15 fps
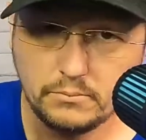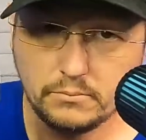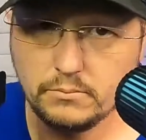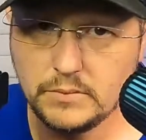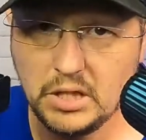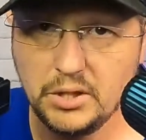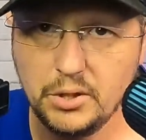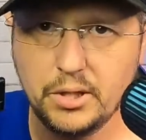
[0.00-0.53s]

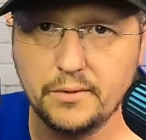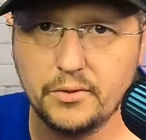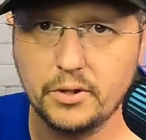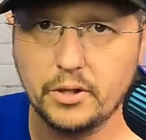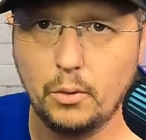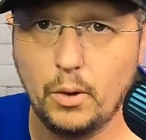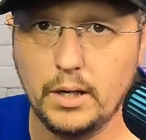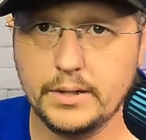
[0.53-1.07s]
you're definitely going to
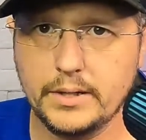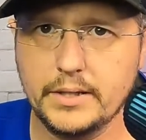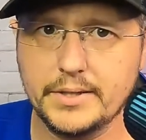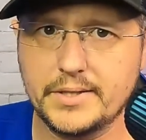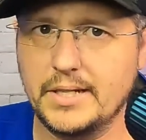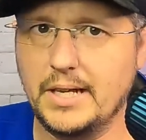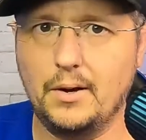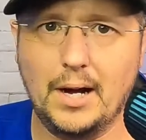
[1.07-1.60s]
want this.
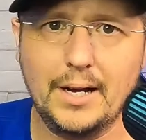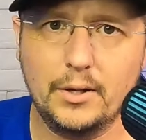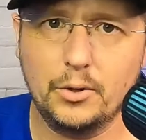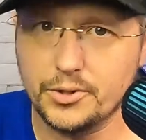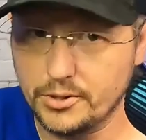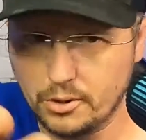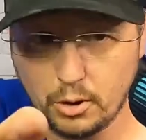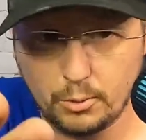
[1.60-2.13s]
Now, I use the
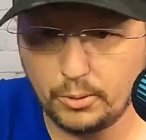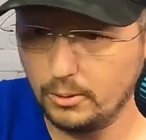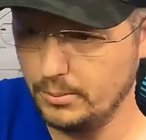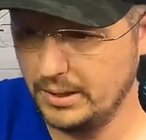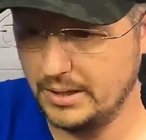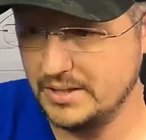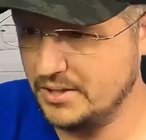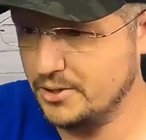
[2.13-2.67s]
GoPro because
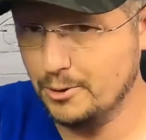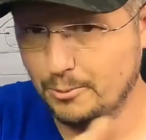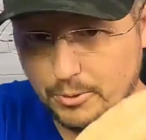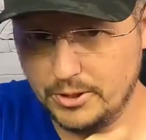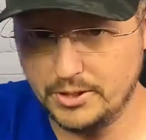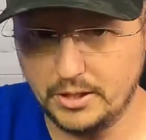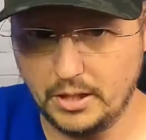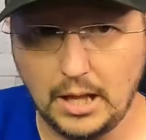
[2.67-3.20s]
it's super easy
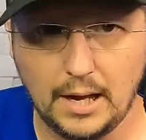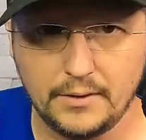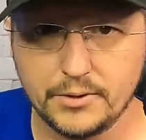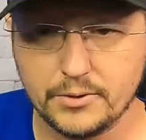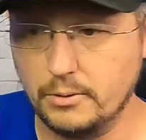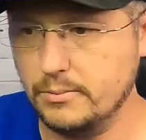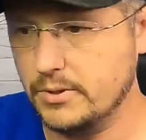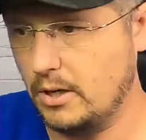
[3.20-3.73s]
to live stream.
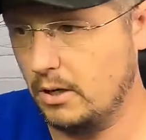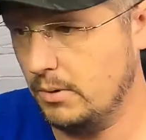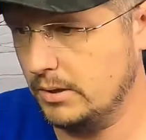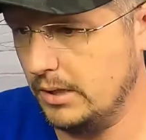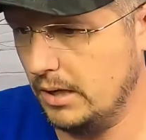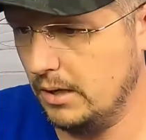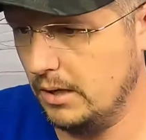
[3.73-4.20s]
Sorry about that.